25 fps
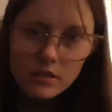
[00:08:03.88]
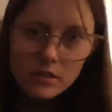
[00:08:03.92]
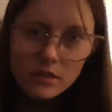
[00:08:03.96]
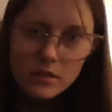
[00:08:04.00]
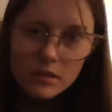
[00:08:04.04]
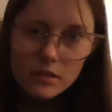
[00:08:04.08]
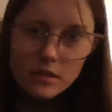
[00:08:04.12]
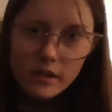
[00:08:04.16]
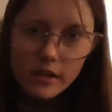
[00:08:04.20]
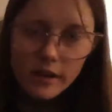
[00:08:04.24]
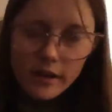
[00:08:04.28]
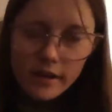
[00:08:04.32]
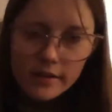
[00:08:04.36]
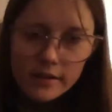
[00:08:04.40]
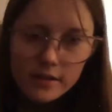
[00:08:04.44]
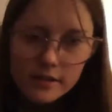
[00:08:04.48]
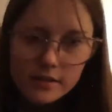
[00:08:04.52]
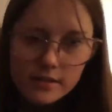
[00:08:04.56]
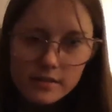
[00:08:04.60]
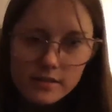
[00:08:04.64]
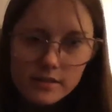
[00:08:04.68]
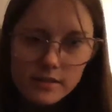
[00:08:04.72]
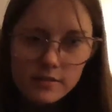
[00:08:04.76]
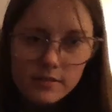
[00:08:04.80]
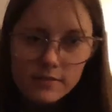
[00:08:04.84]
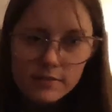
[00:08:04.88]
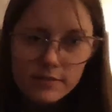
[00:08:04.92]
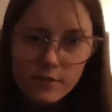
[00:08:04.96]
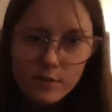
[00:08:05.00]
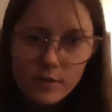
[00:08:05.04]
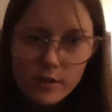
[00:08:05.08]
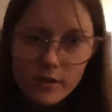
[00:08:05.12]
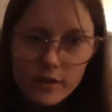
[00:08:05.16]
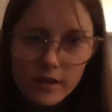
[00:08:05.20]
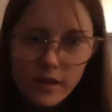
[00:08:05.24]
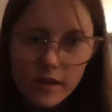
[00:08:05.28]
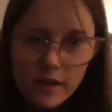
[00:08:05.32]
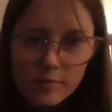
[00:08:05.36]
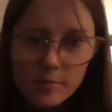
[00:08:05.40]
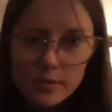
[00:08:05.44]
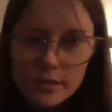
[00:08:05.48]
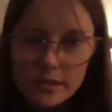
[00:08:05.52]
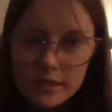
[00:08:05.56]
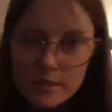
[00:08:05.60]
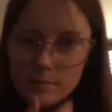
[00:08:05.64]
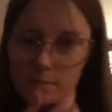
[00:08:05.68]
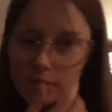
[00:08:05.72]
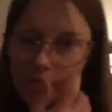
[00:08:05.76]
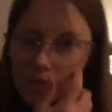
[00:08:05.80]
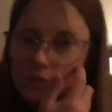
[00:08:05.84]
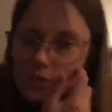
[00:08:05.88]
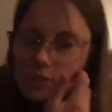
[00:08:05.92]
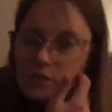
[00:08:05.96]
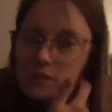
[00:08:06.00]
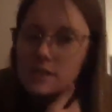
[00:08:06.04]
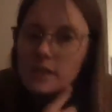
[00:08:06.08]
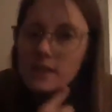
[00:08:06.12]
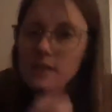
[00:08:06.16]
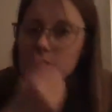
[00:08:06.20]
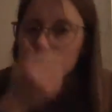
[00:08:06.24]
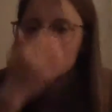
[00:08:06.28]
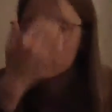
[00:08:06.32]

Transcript: All right, this is the fourth upper limb tension test.